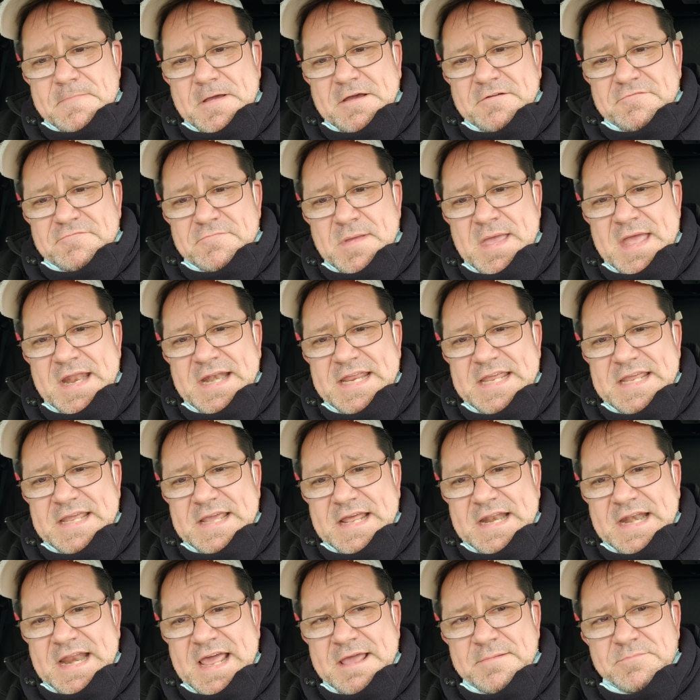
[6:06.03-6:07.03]
of many,
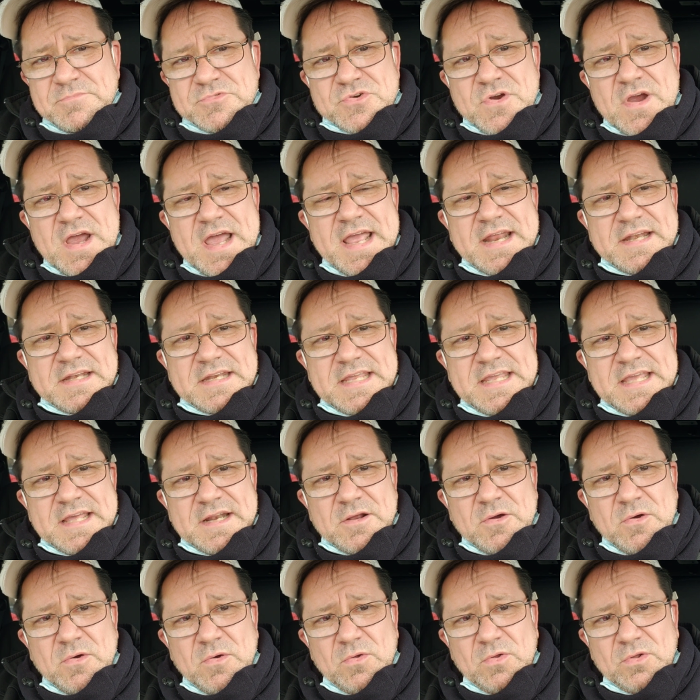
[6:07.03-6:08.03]
and I'm trying to get
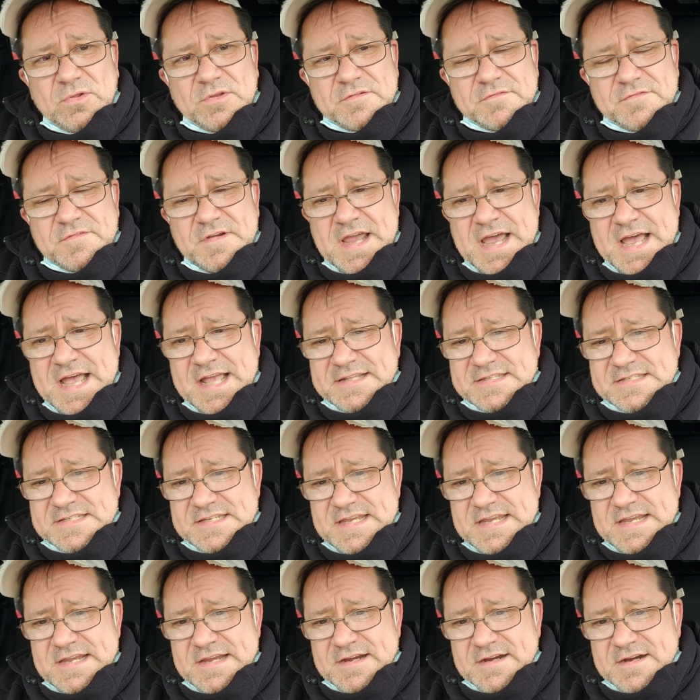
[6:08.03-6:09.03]
a hold of God's
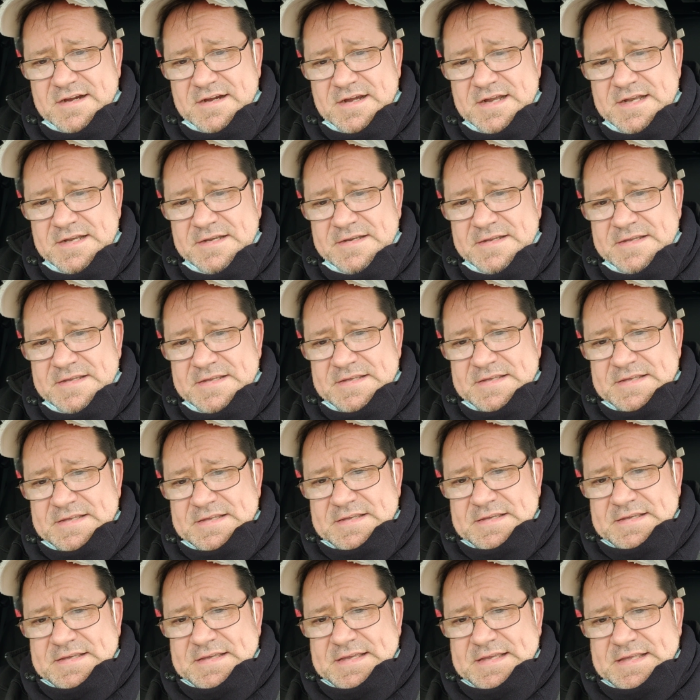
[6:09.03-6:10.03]
ear, and,
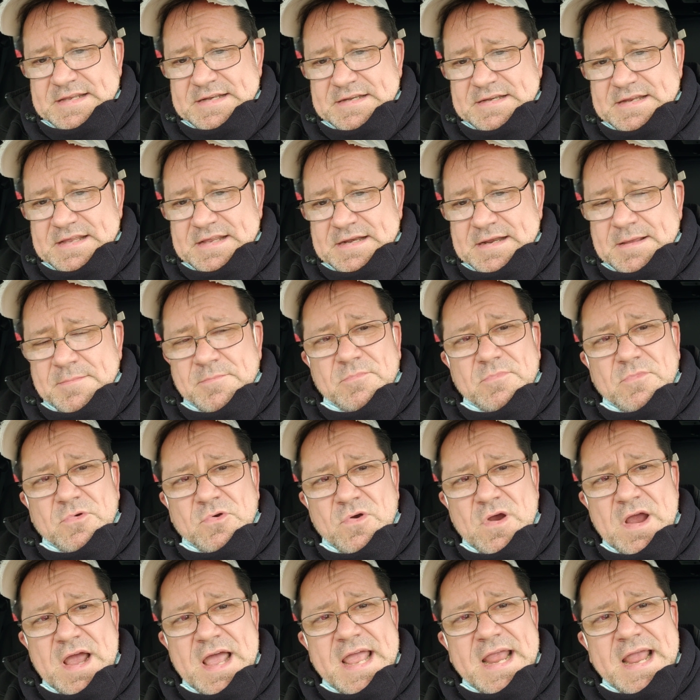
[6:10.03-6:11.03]
and, and I'm
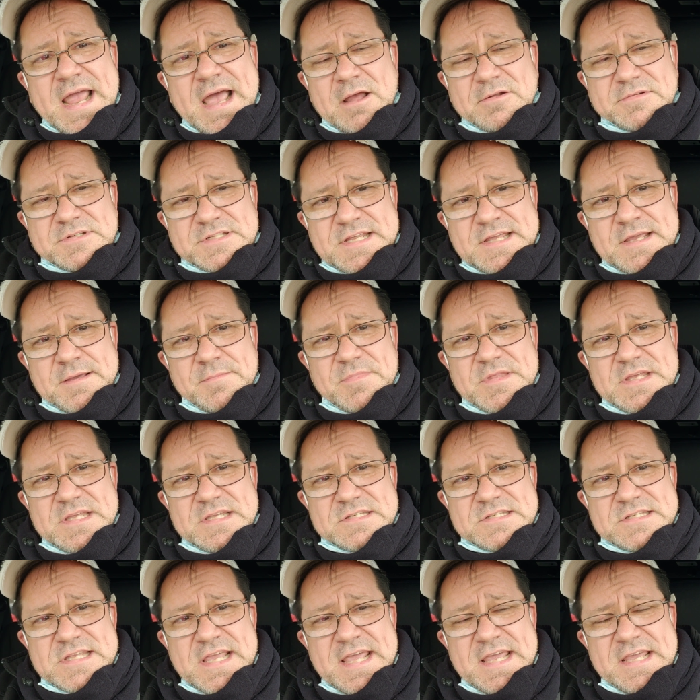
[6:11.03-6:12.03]
crying out to Him
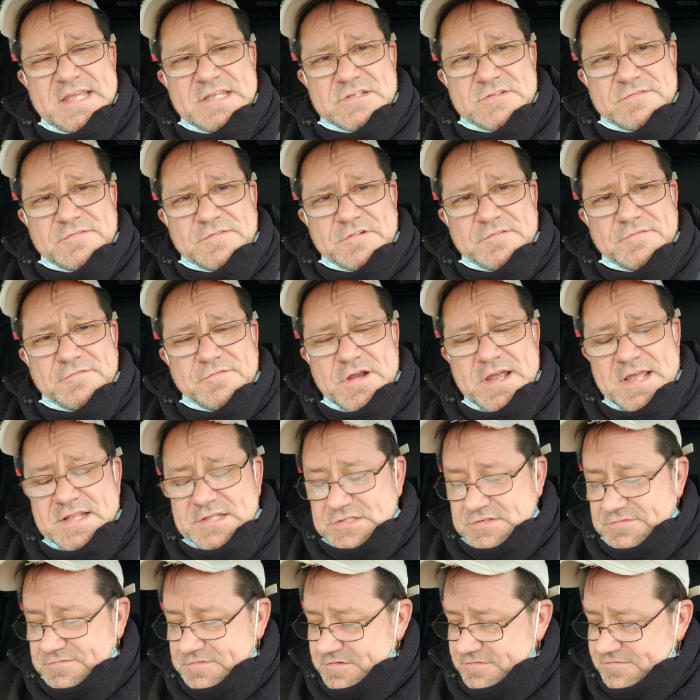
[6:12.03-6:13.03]
these days for
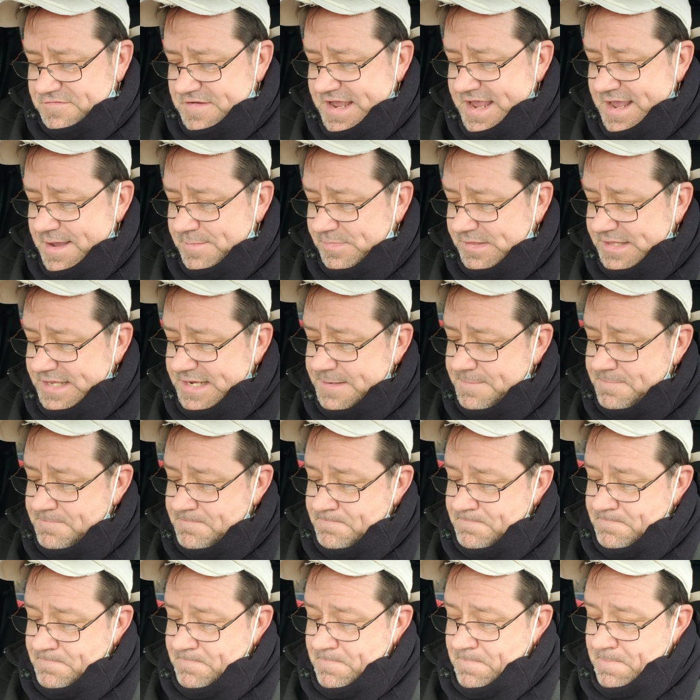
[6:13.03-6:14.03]
friends, for family
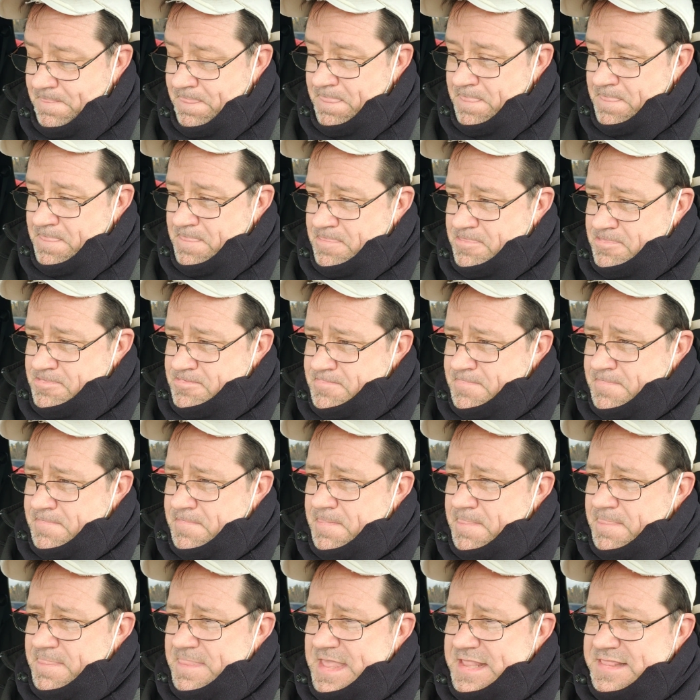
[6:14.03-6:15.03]

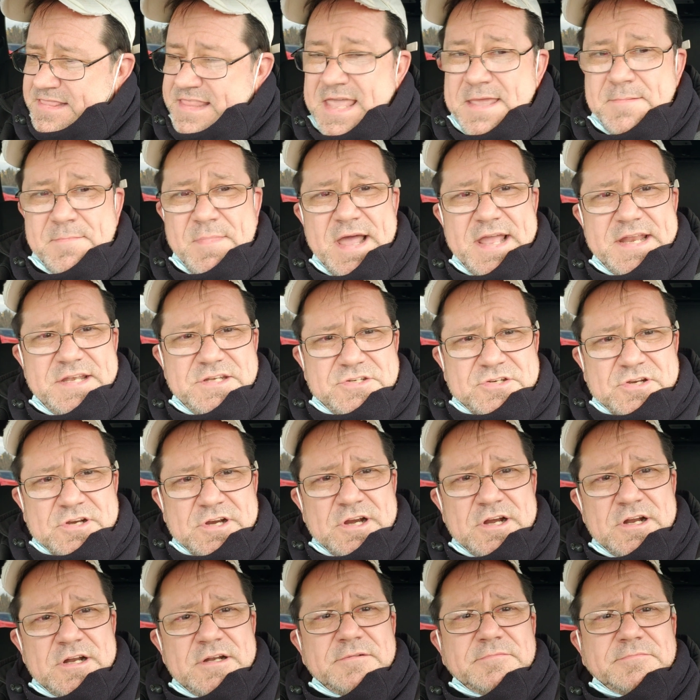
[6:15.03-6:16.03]
that they might
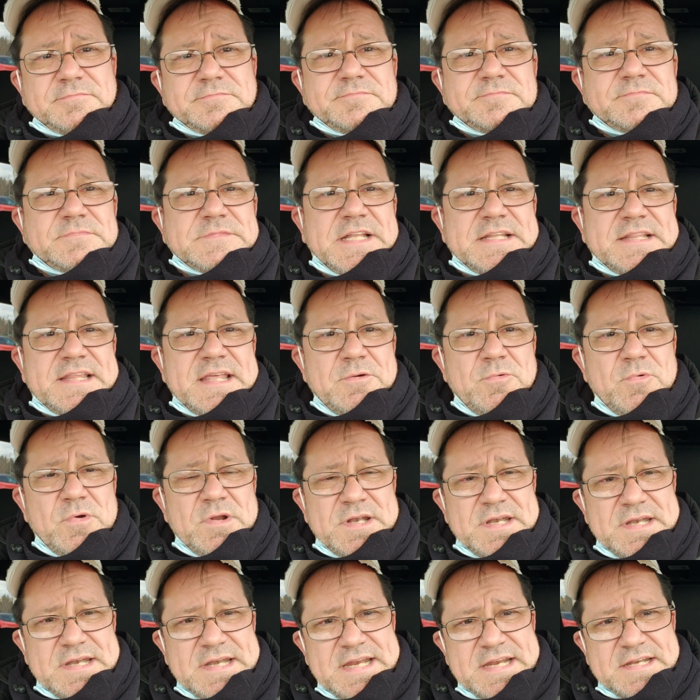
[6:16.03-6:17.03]
turn, that they
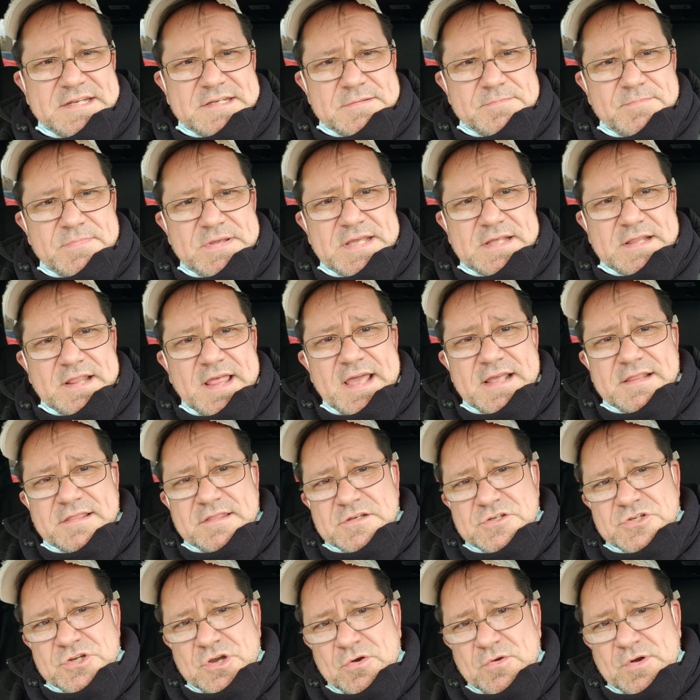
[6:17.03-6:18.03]
wouldn't need to be like
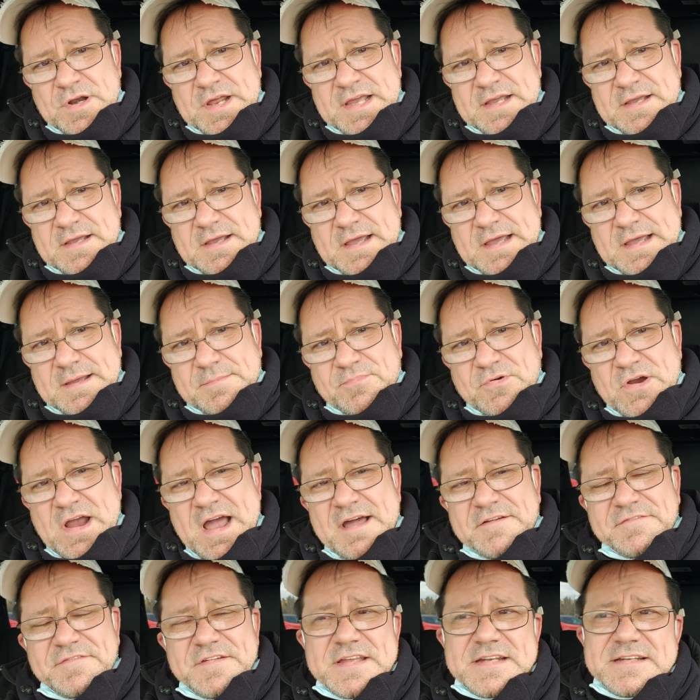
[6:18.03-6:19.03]
the Jonah uh,
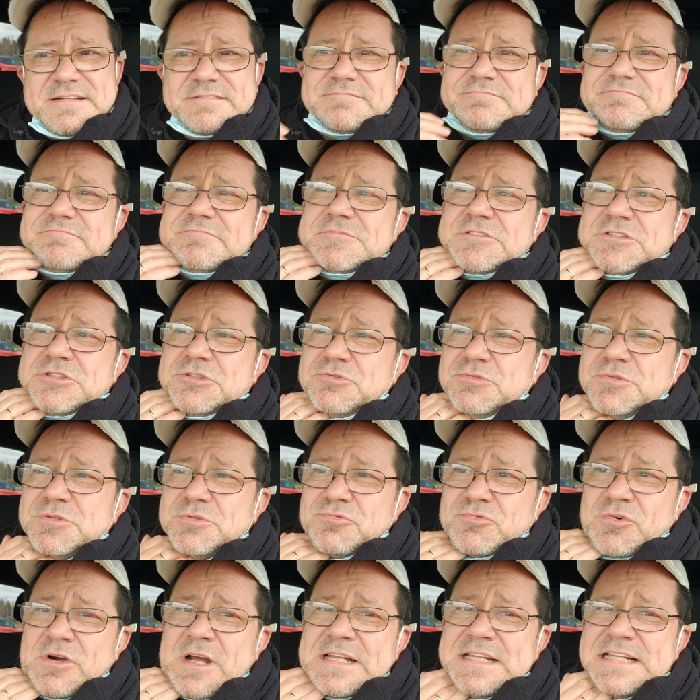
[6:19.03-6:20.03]
prophet who
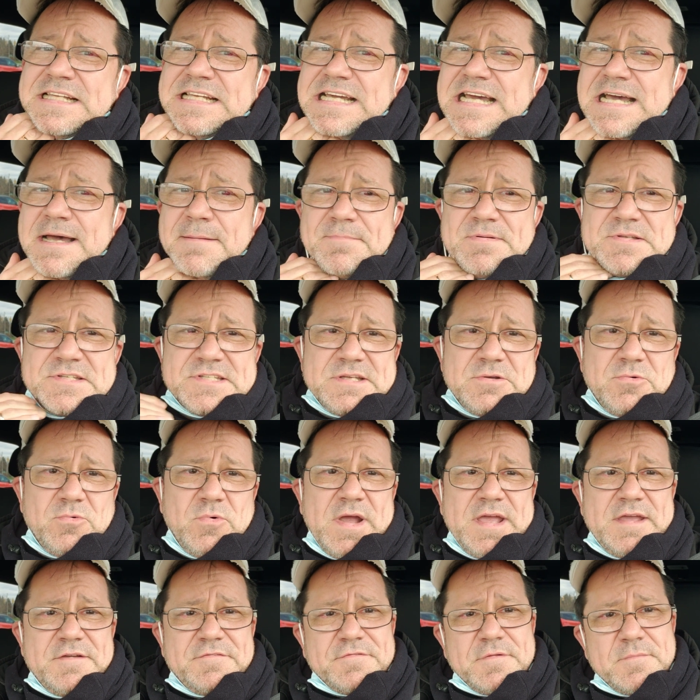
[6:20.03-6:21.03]
would run the opposite
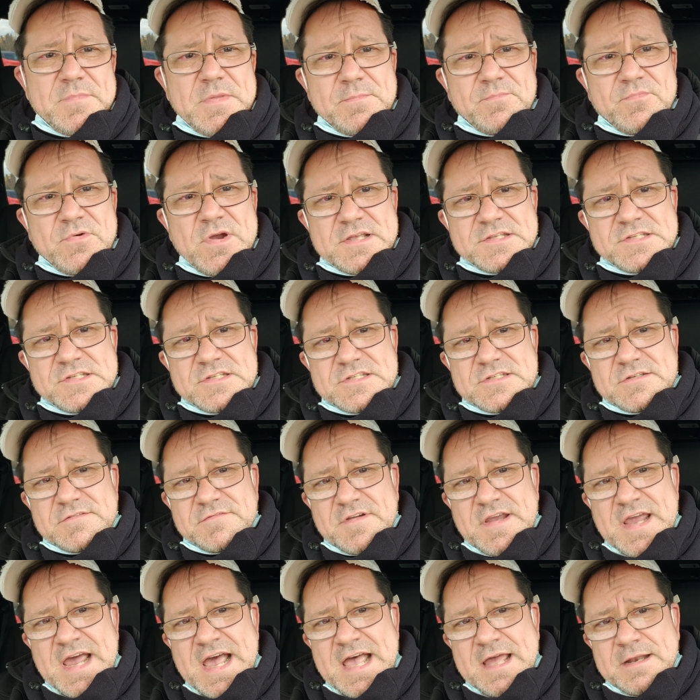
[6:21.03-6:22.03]
way from the presence
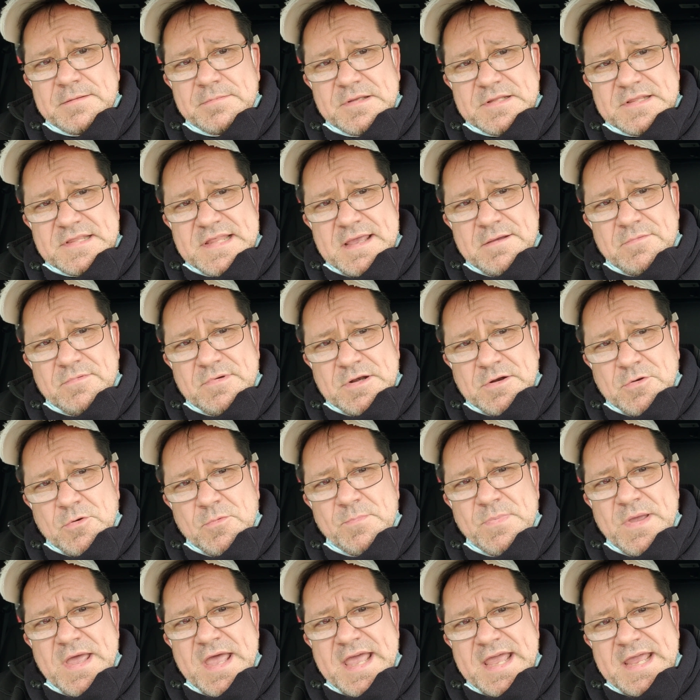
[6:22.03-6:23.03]
of God, but they would
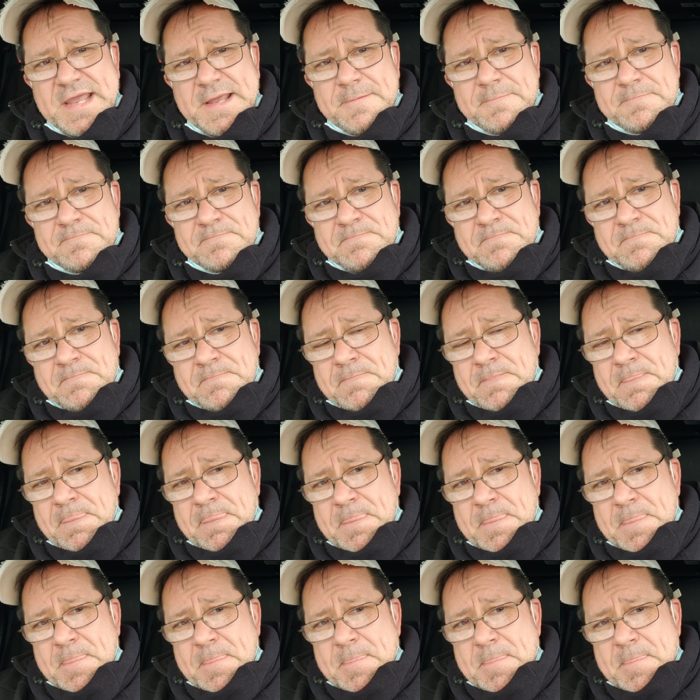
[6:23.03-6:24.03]
obey
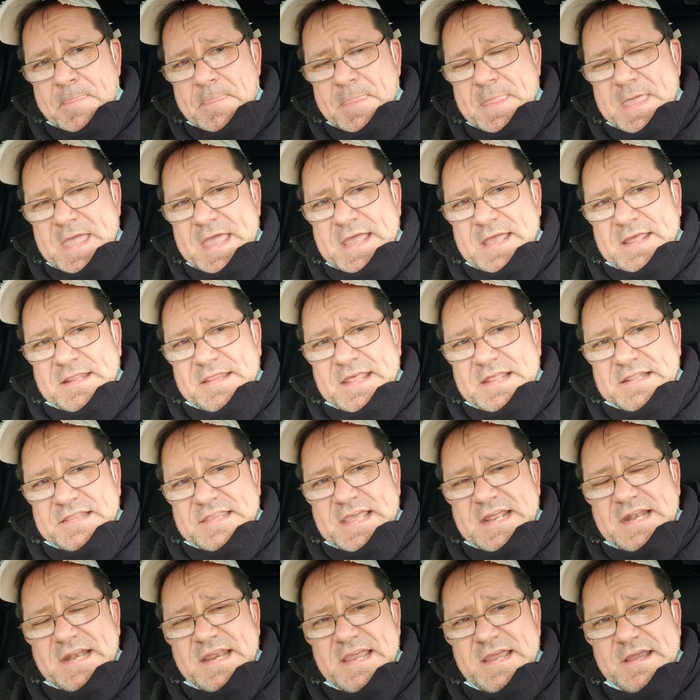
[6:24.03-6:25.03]
and that
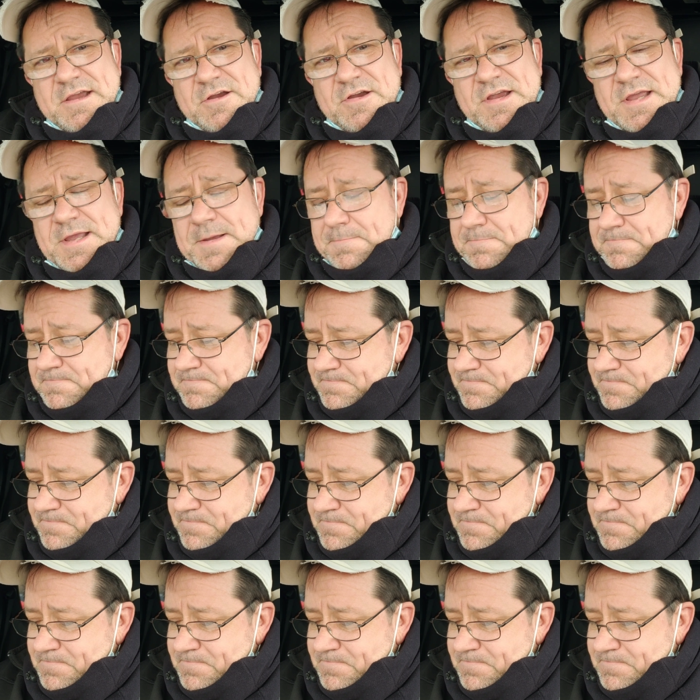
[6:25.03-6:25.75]
they'd hear him.